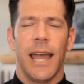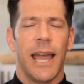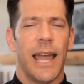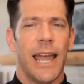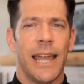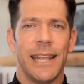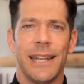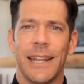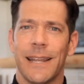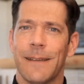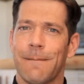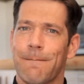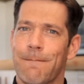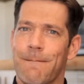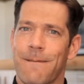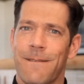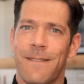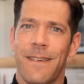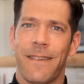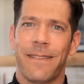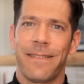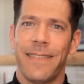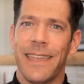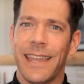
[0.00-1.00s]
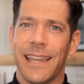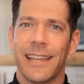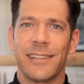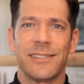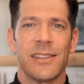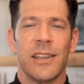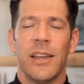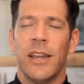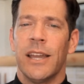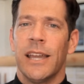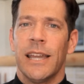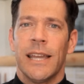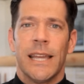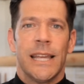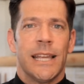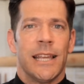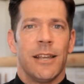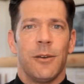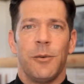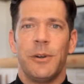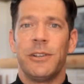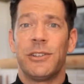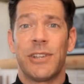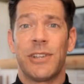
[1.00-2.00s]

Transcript: And the thing is, we